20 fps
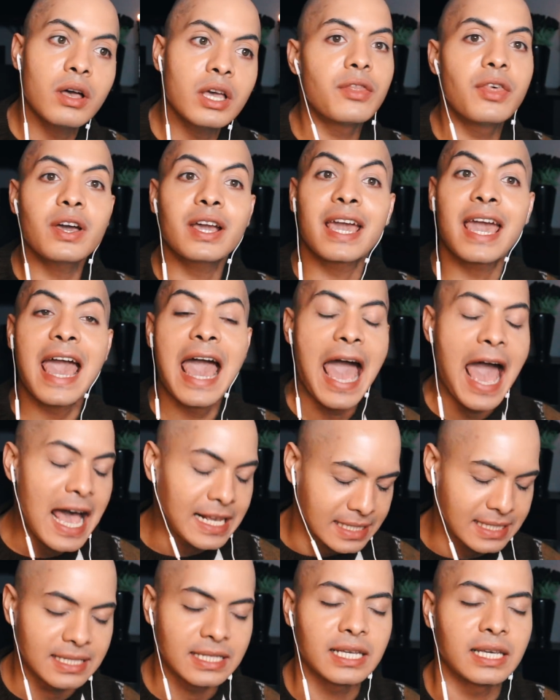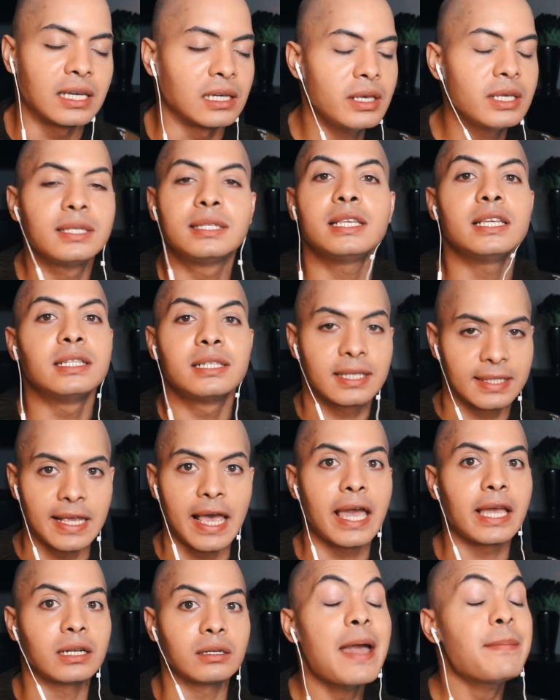The casting is
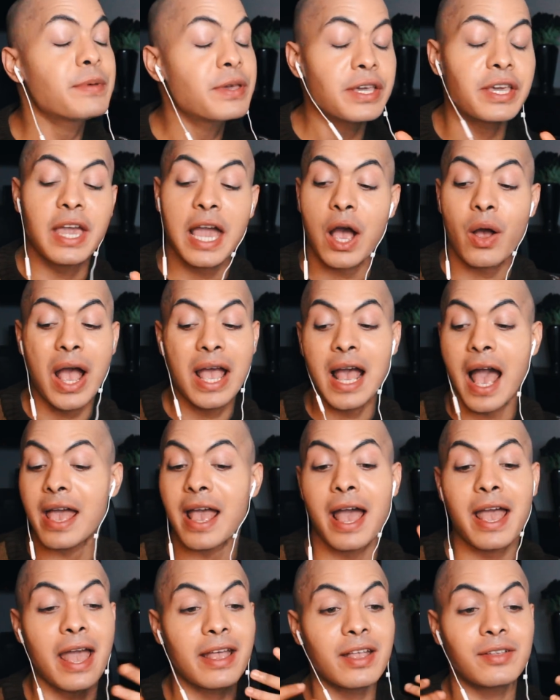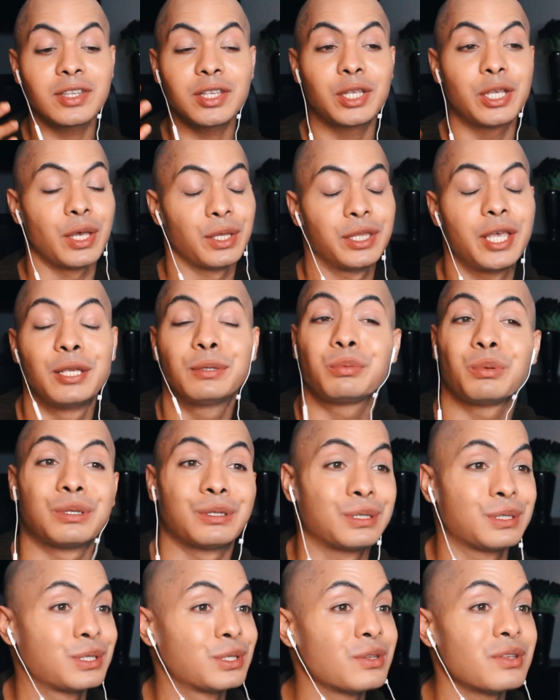insane. I'm geeking out.
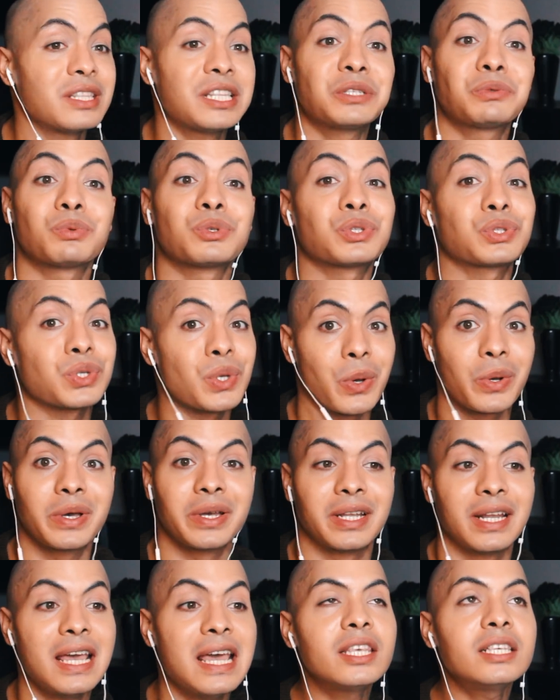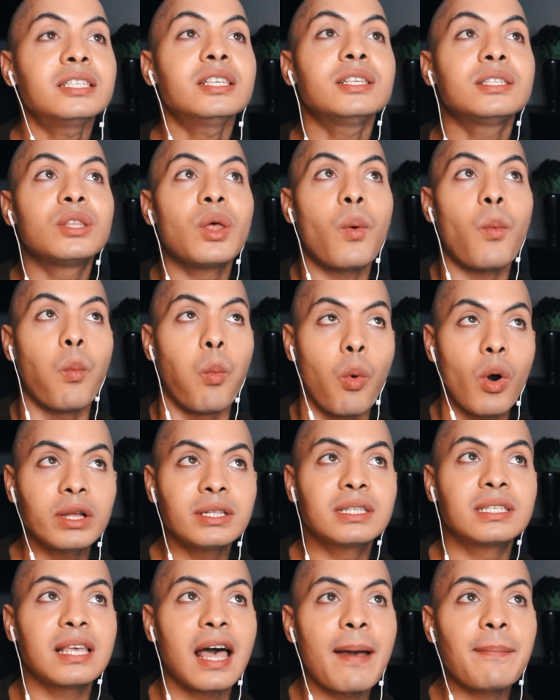This was so good. This is the
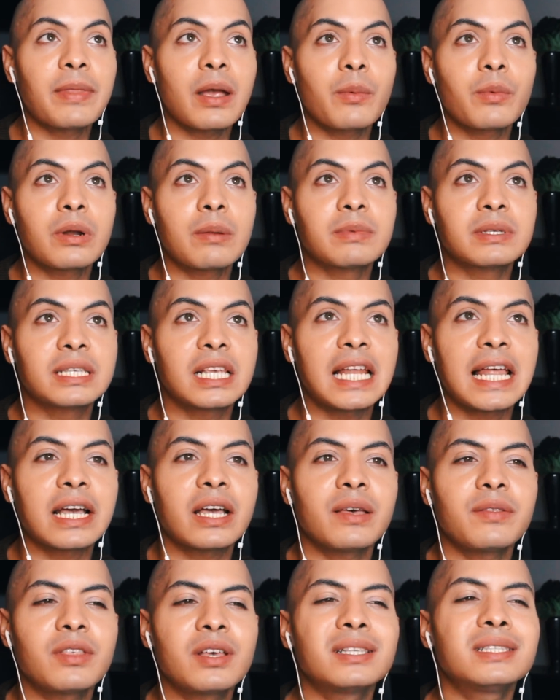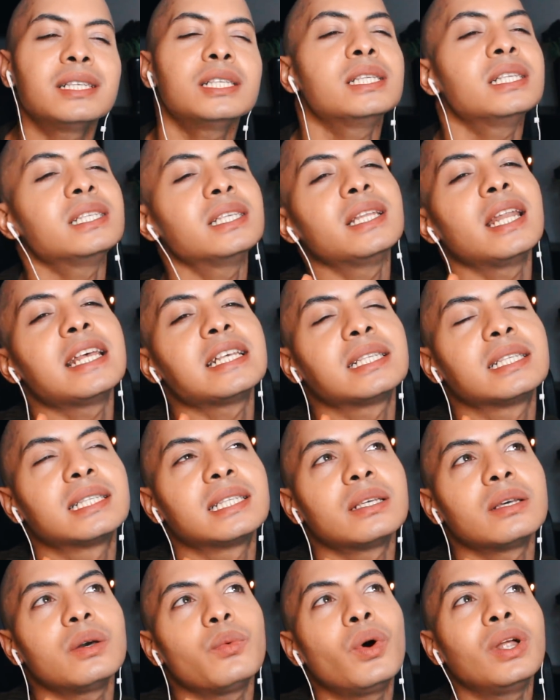one time that I'm gonna say, like, because this isn't
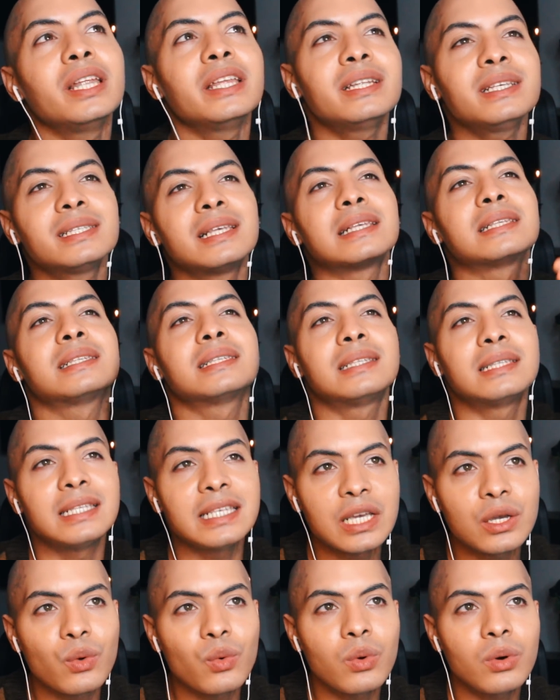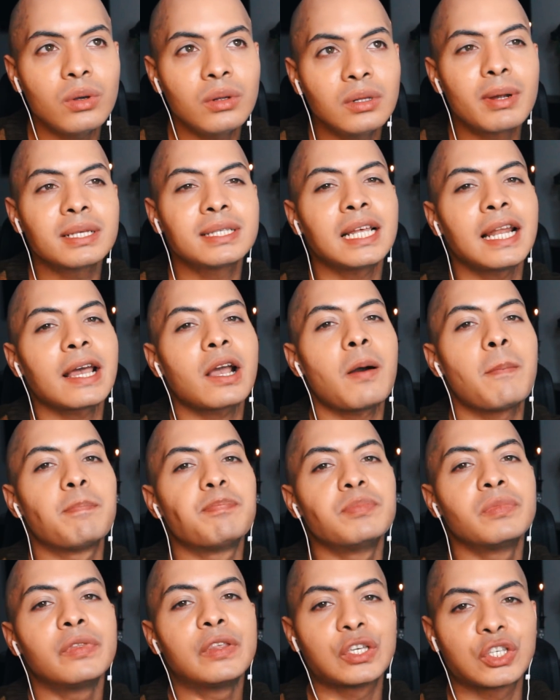it is a sequel, but it's not like
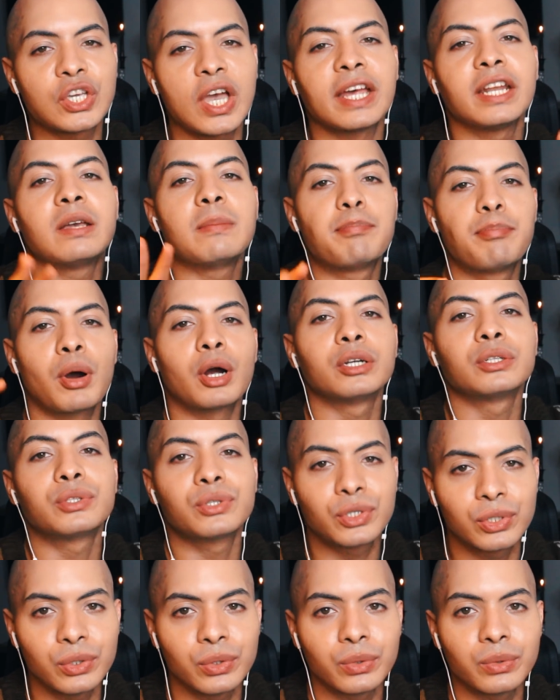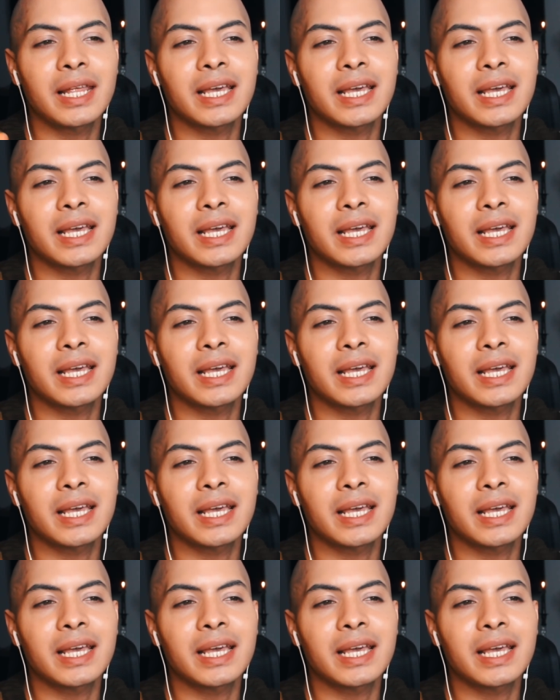The Shining Part 2.